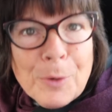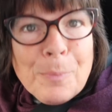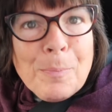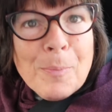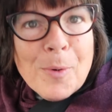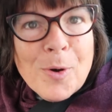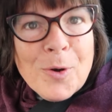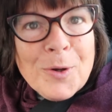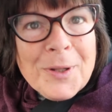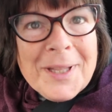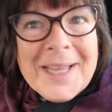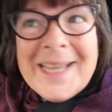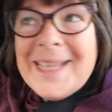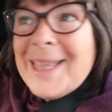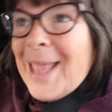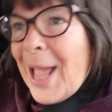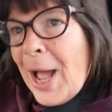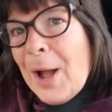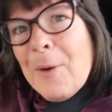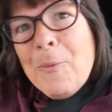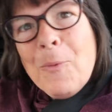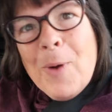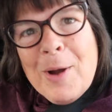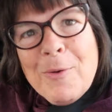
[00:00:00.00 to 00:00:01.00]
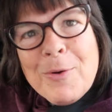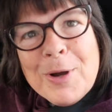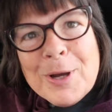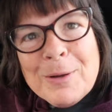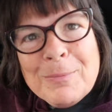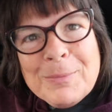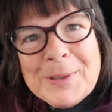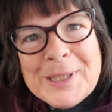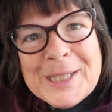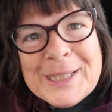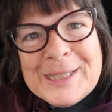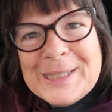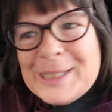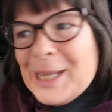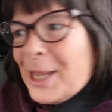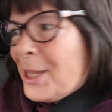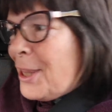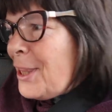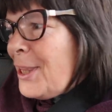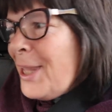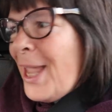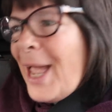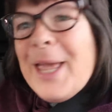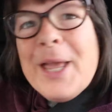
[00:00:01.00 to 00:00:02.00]
Good morning and welcome to
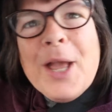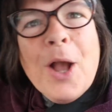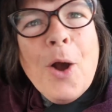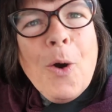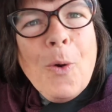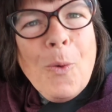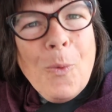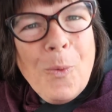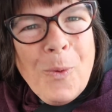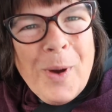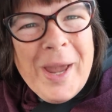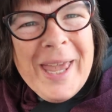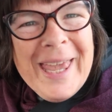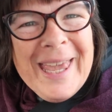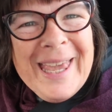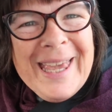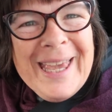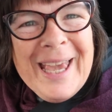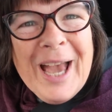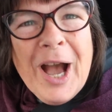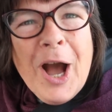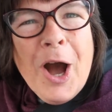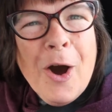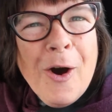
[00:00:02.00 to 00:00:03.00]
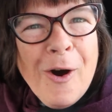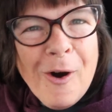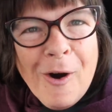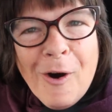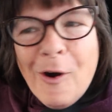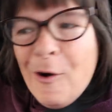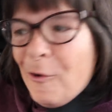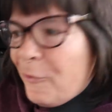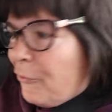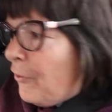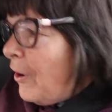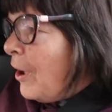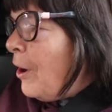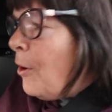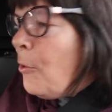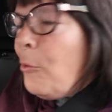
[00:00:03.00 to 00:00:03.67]
Sunday. We are off.